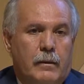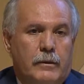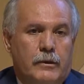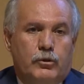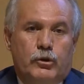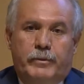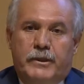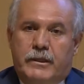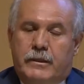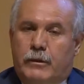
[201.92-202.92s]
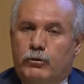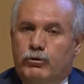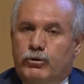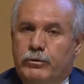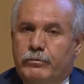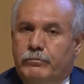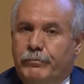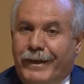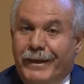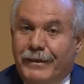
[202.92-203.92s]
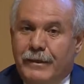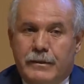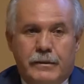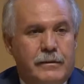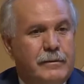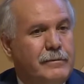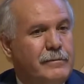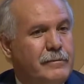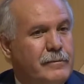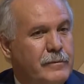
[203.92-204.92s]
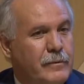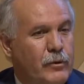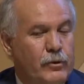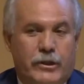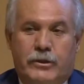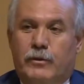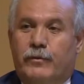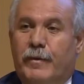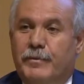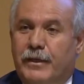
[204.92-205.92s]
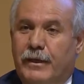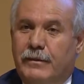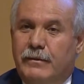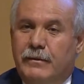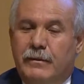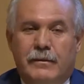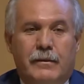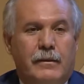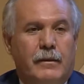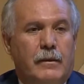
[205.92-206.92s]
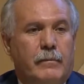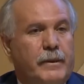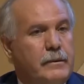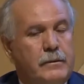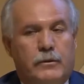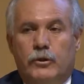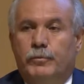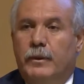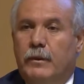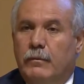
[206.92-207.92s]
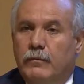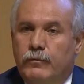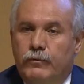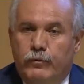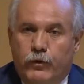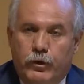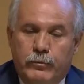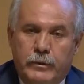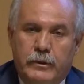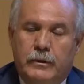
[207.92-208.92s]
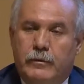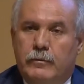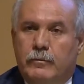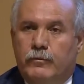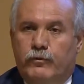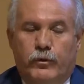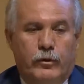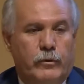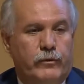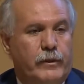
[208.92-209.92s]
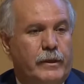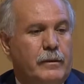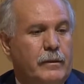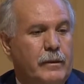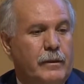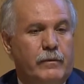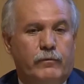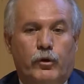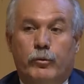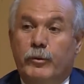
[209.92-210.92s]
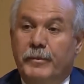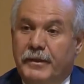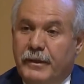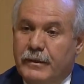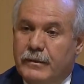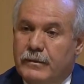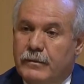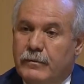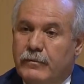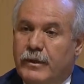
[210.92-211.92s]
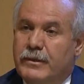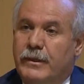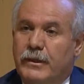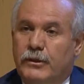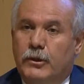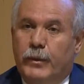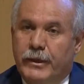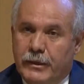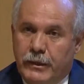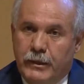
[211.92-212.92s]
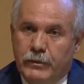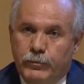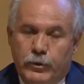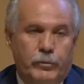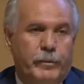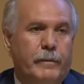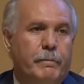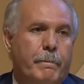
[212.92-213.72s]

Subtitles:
This could be just a loose mailing list or just a website, but could be formed in the form of formal meetings once a year, twice a year, could be.